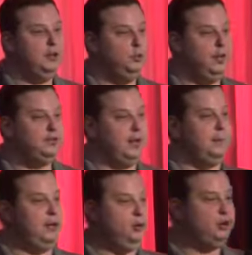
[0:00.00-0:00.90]
We have
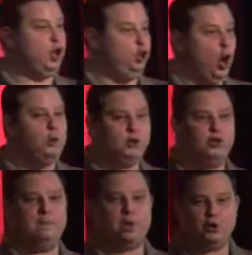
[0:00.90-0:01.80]
somebody who's close
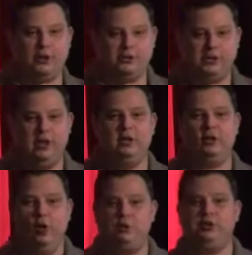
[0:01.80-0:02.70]
to purchase,
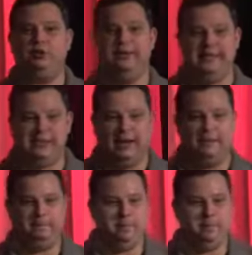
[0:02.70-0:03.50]
close to leasing,